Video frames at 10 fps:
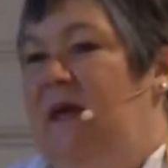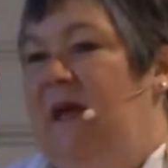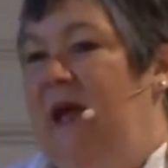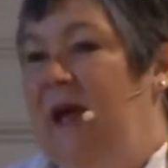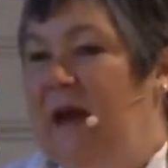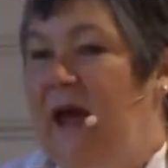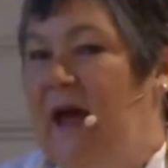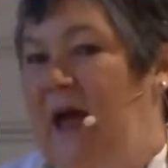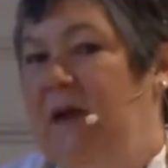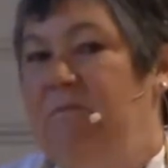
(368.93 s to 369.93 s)

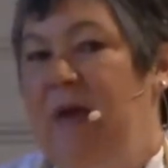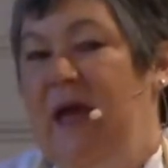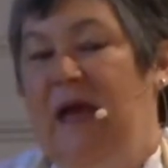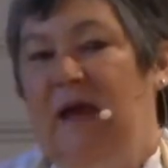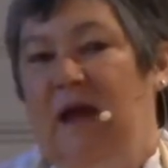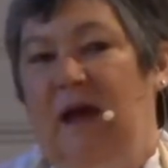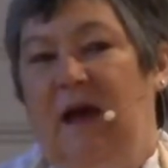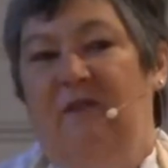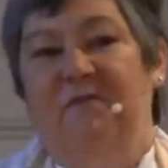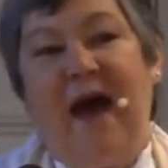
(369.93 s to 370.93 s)
had made
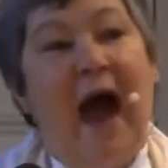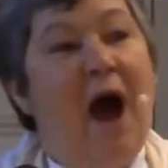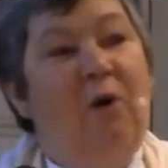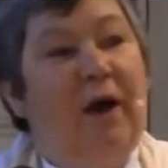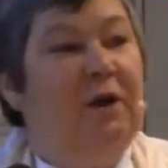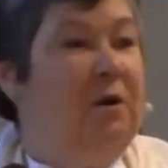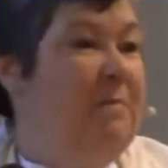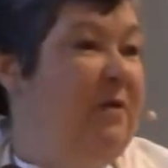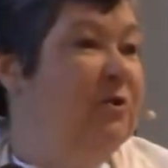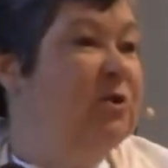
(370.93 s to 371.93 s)
a vow at her
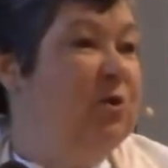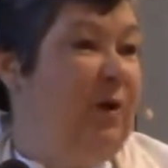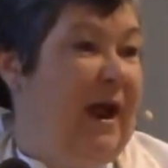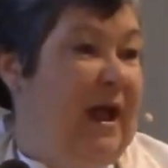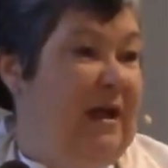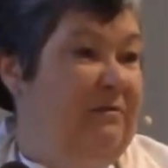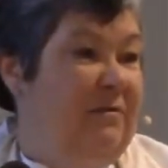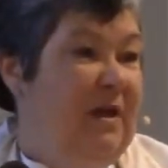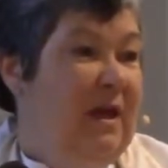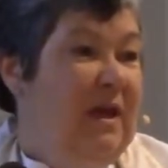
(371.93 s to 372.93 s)
mother's grave
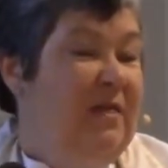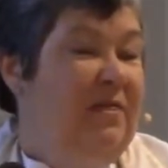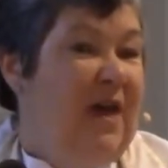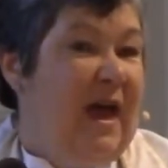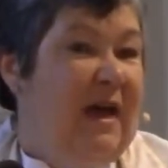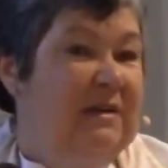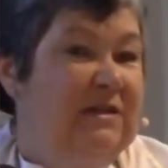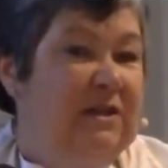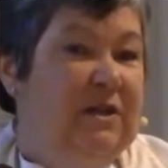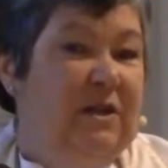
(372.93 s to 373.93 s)
that